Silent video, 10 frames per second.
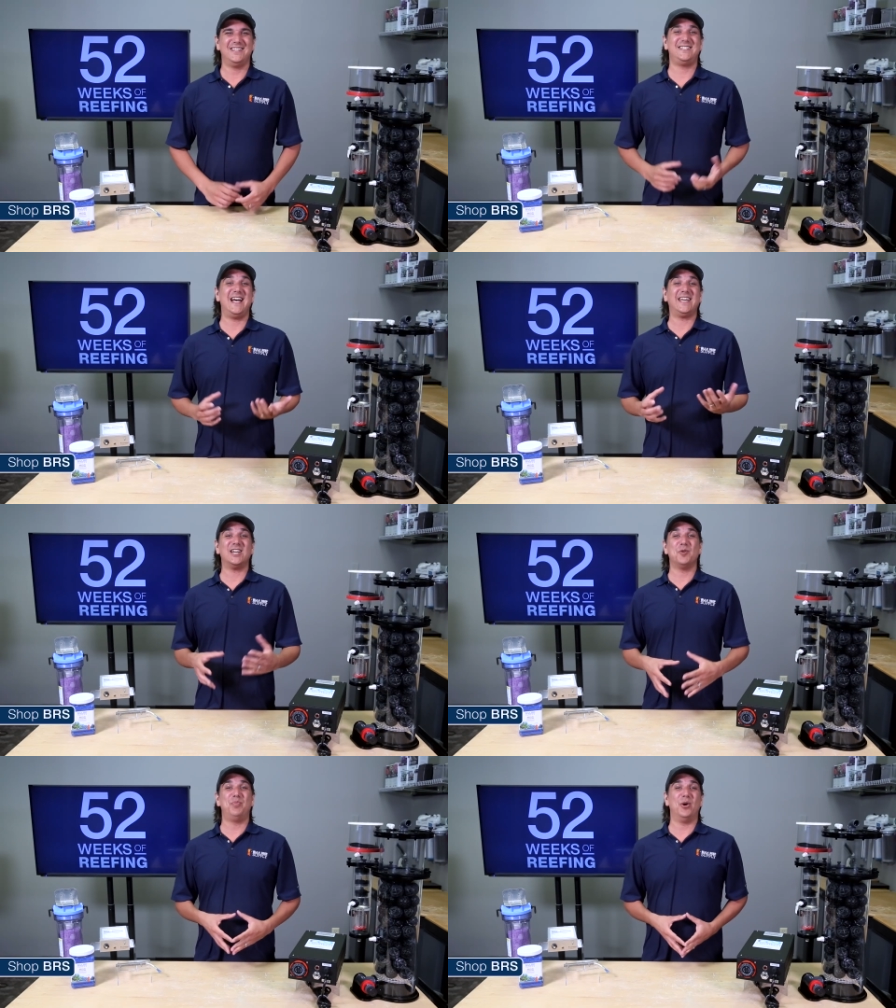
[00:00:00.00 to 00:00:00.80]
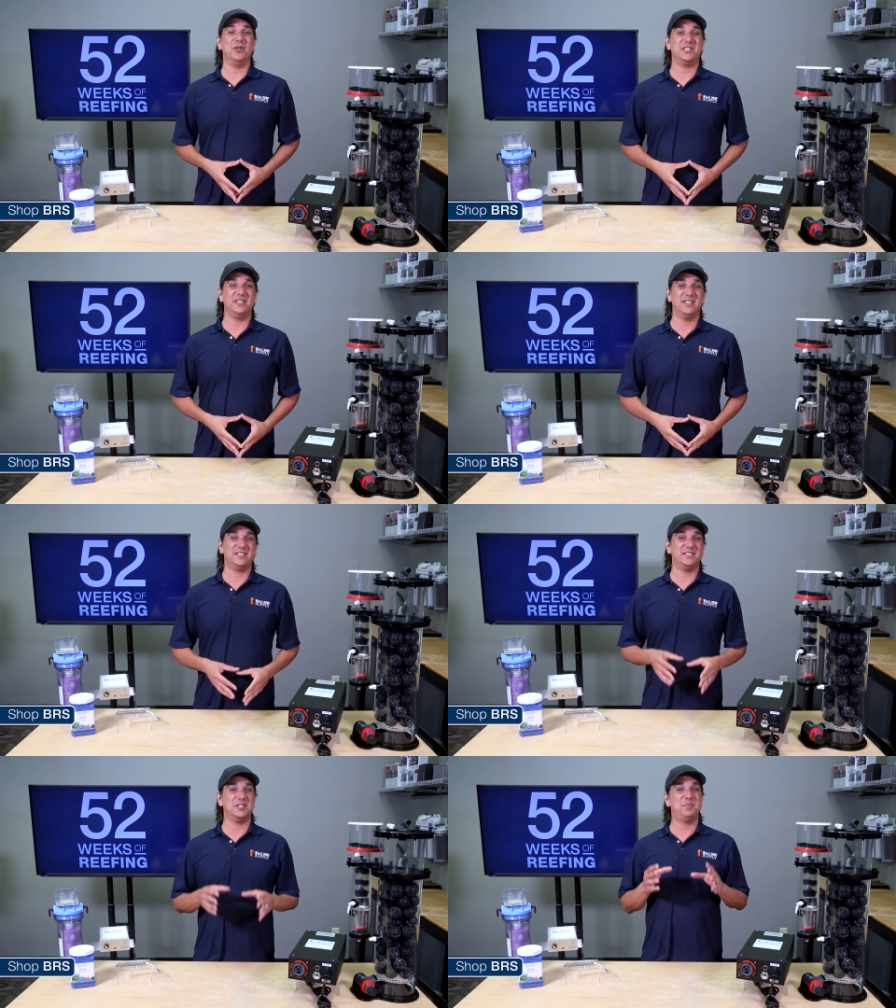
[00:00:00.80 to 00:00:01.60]
The second component to
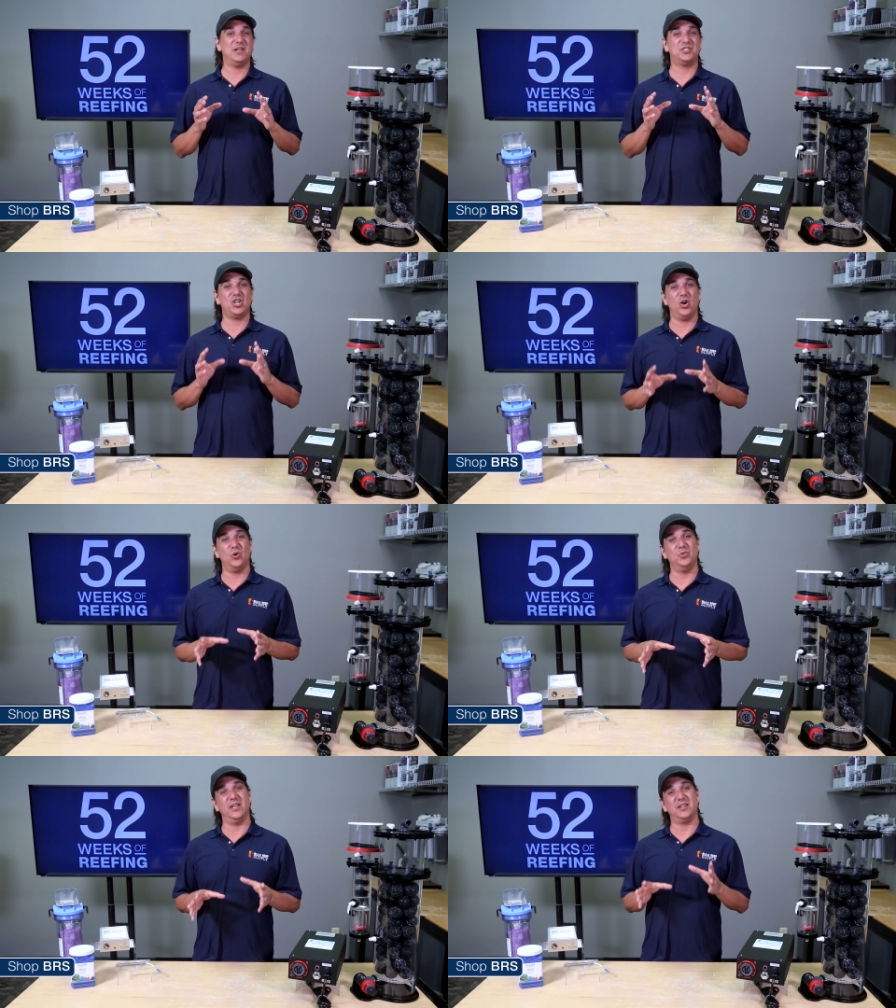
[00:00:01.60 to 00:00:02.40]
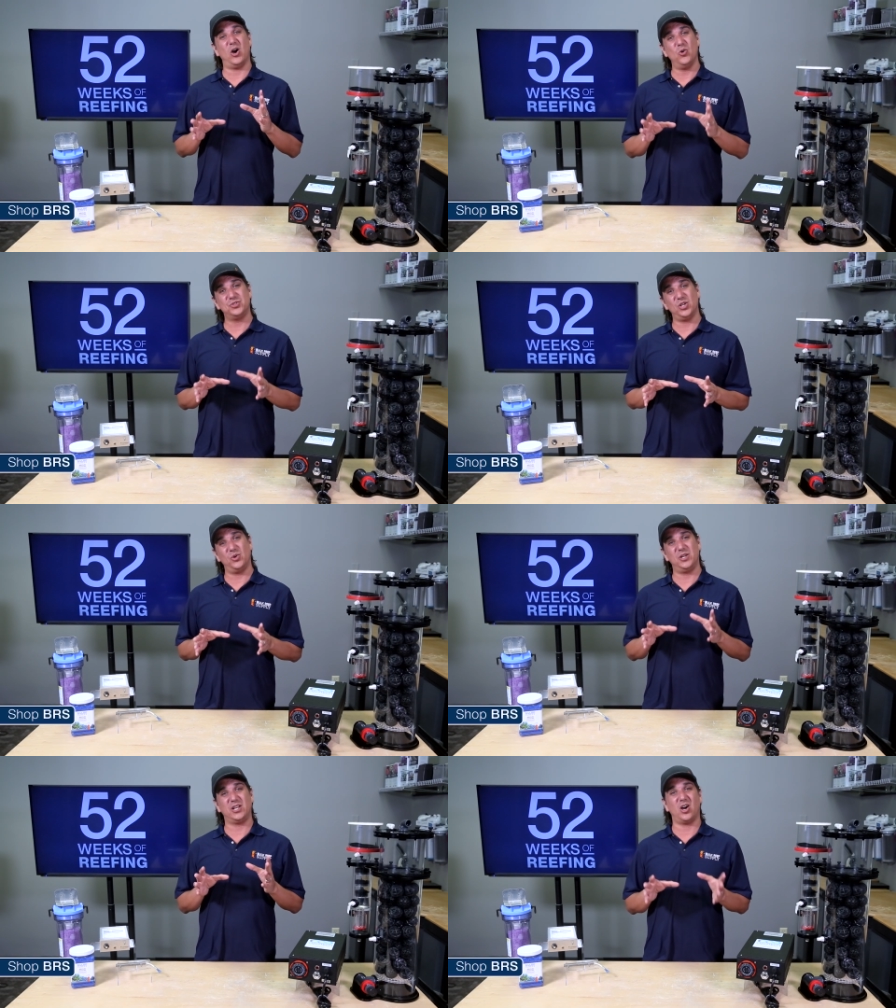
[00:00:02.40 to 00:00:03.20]
this is it's been shown that
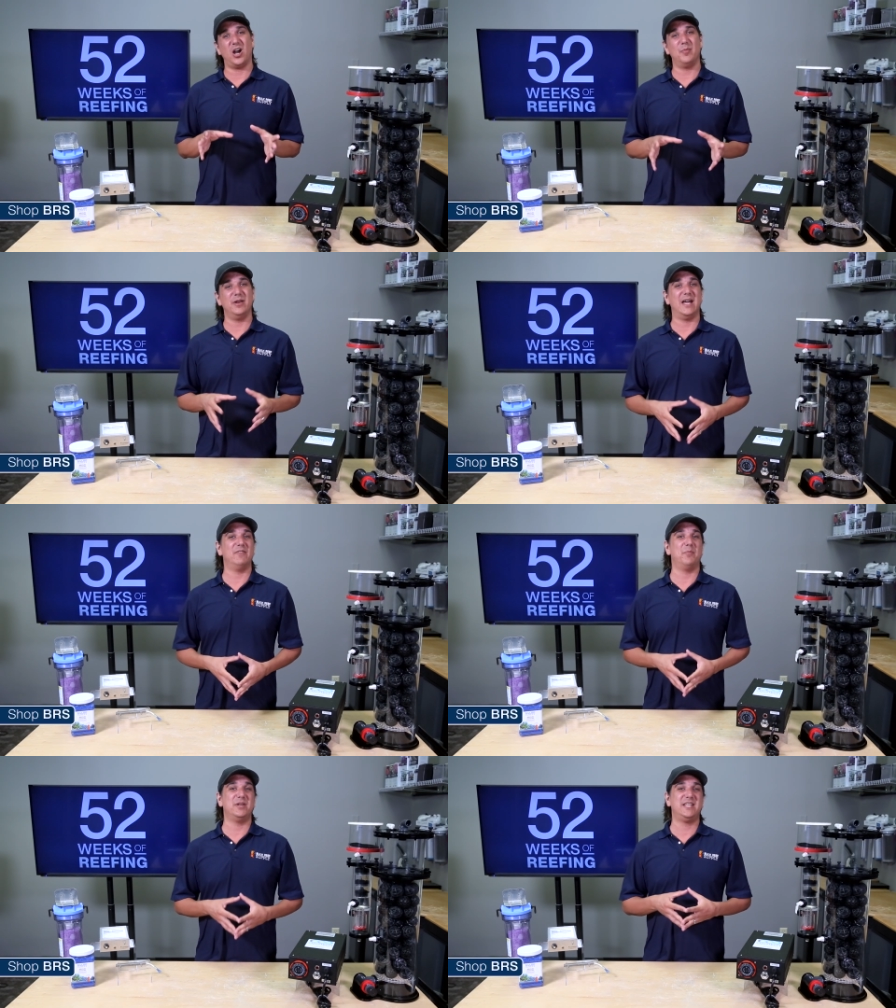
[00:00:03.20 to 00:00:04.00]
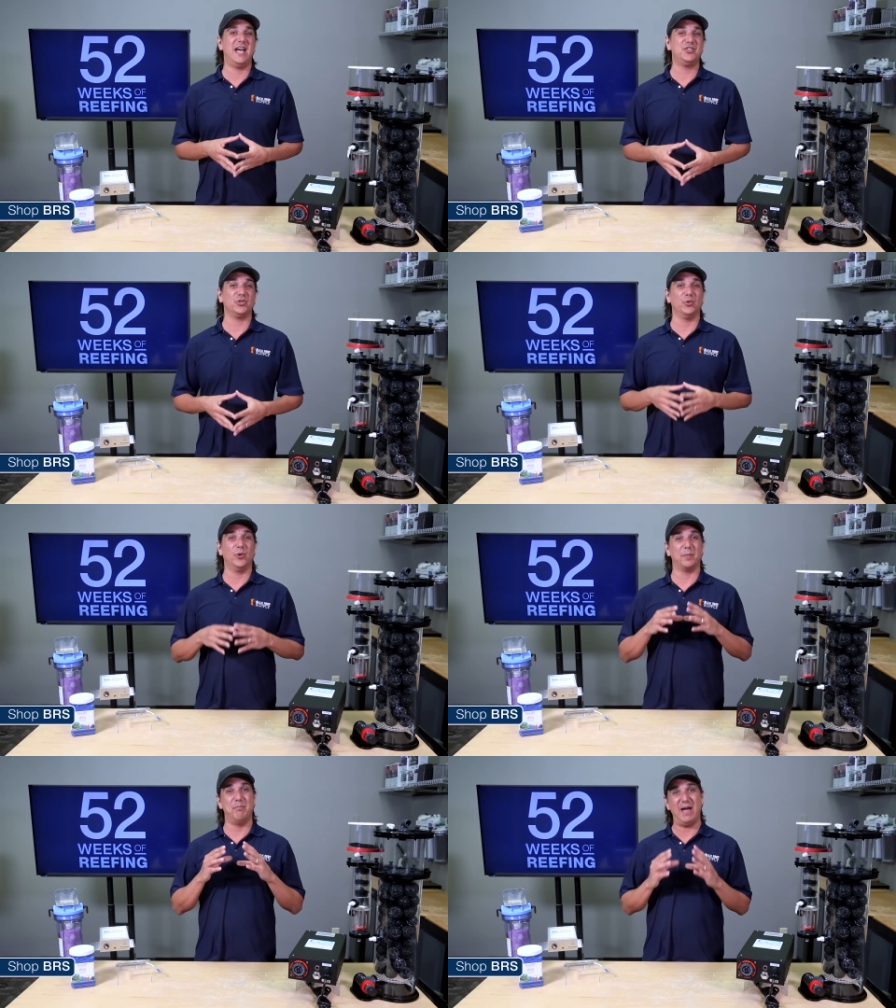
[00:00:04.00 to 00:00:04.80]
ozone and carbon have the potential to
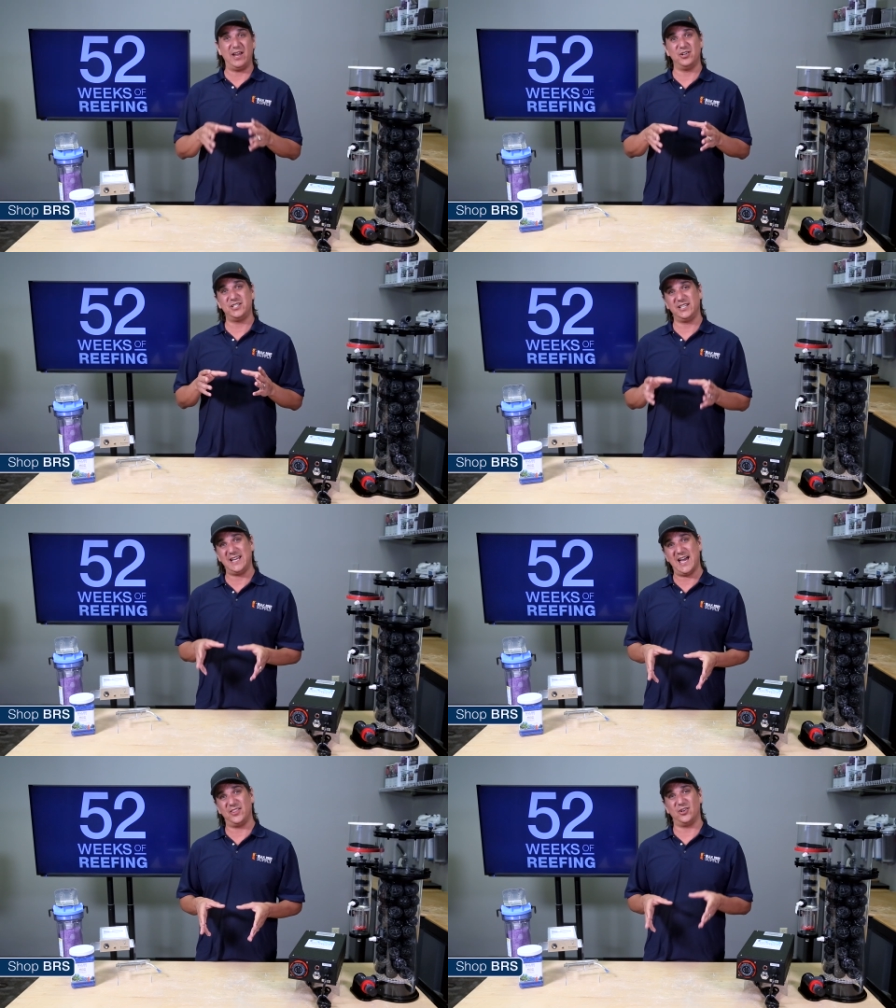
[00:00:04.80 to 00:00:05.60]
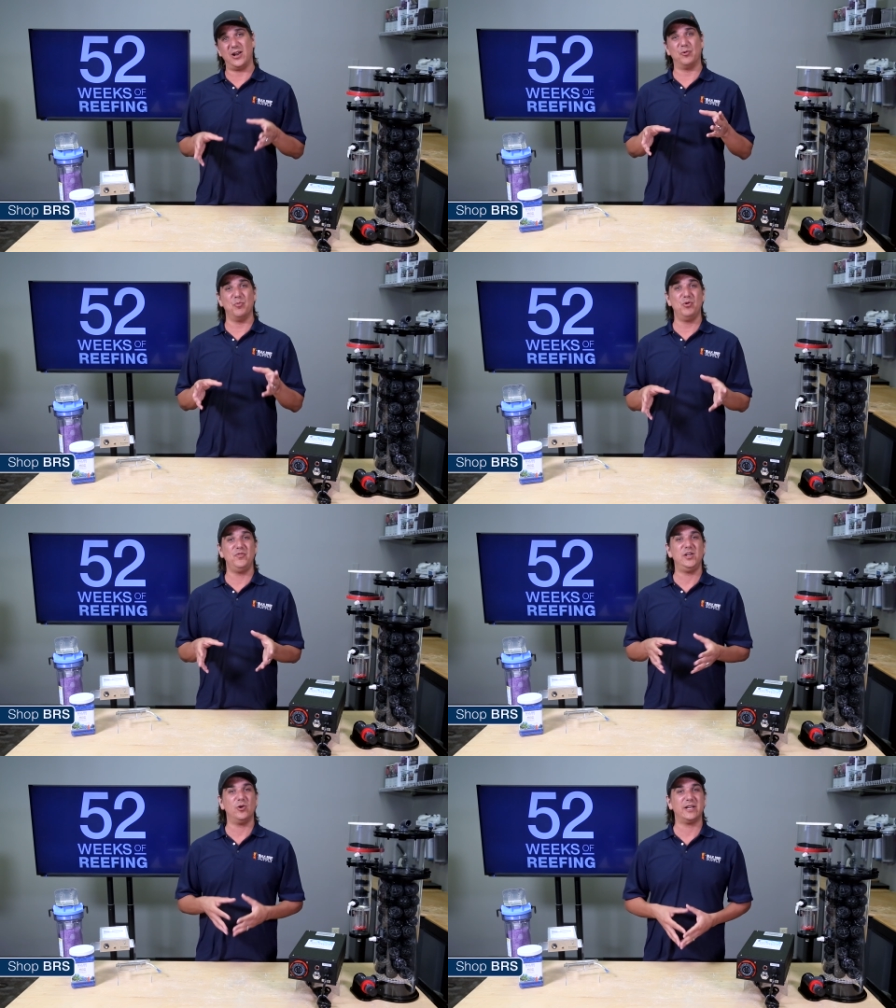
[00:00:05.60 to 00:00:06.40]
work better together at
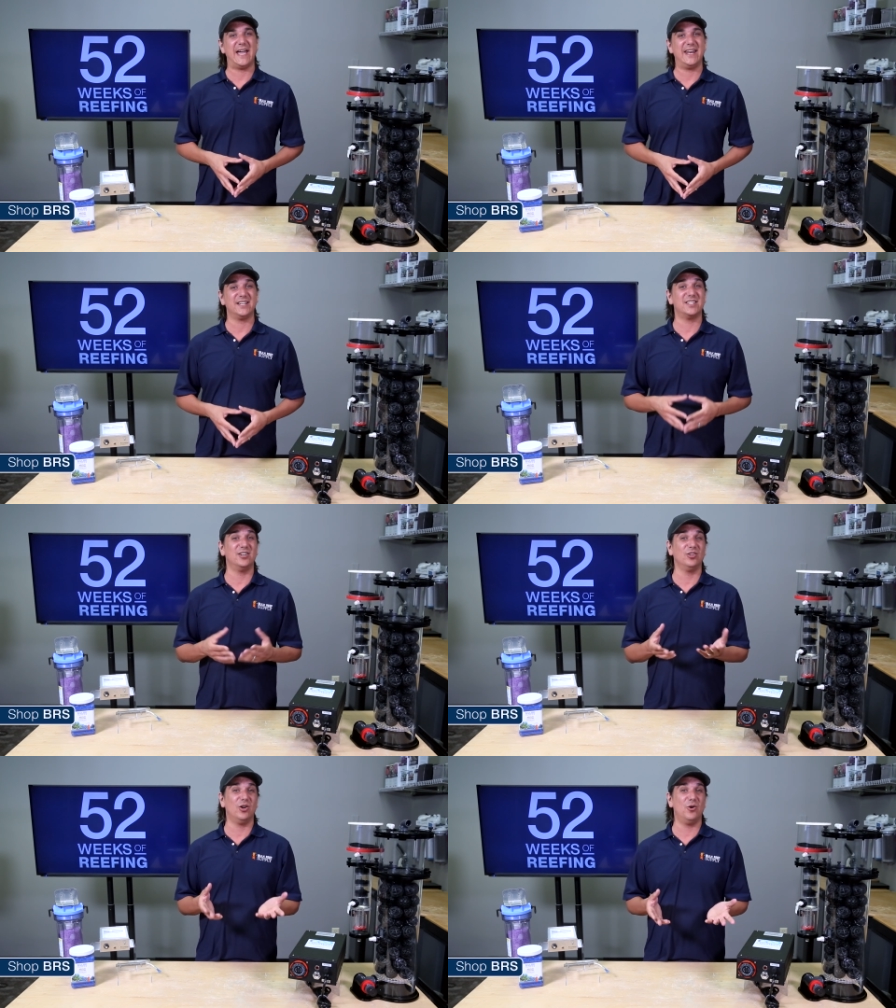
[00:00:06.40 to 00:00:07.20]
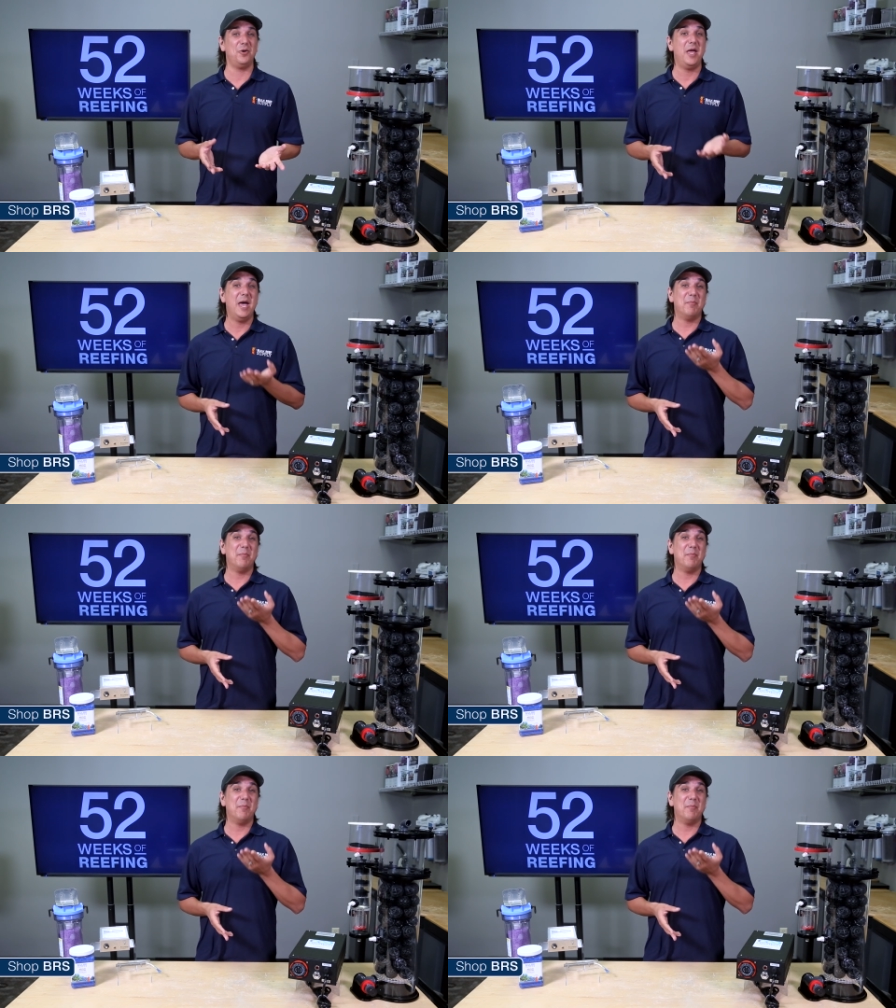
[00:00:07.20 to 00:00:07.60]
removing organics than alone,